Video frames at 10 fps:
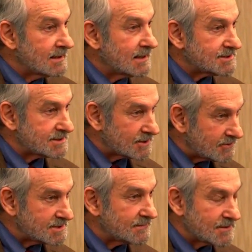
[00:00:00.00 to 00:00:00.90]
has
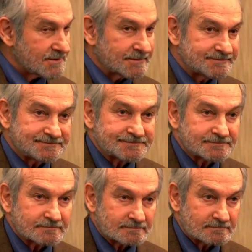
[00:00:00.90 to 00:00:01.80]
increased further.
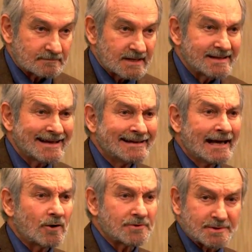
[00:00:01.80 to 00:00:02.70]
They
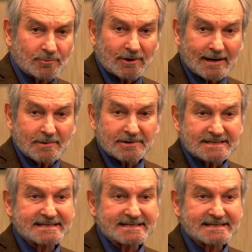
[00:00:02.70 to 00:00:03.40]
now are the primary